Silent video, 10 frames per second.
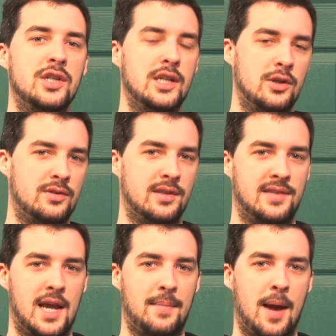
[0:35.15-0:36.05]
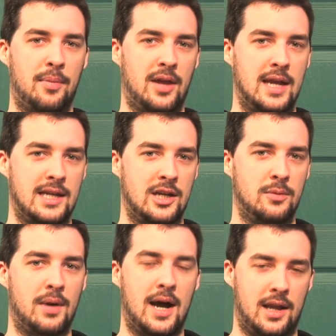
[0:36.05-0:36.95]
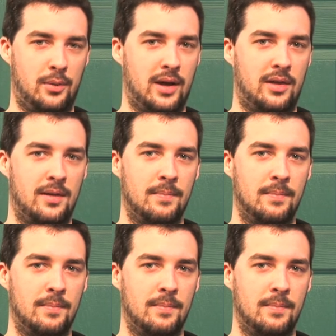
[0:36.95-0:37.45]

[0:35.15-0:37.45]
use the same Apple ID you bought it with.